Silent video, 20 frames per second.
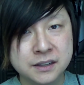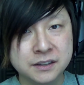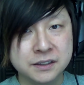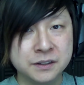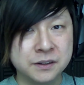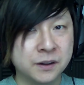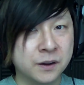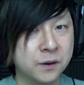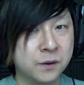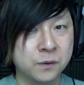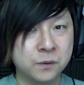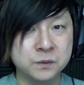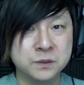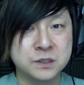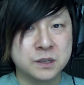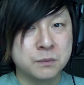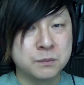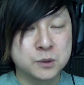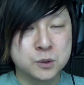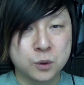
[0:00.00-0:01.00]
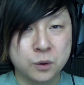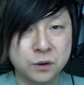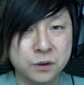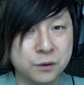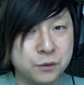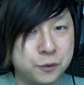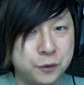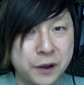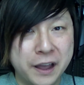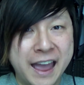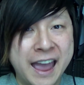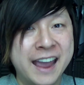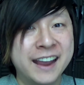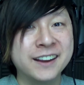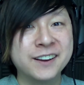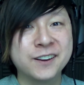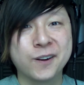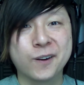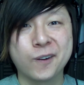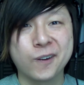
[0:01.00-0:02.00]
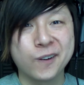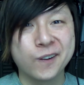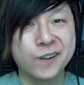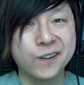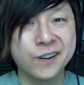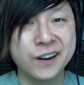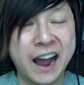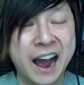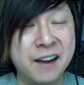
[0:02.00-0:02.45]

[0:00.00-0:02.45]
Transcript: you know, some sort of anger.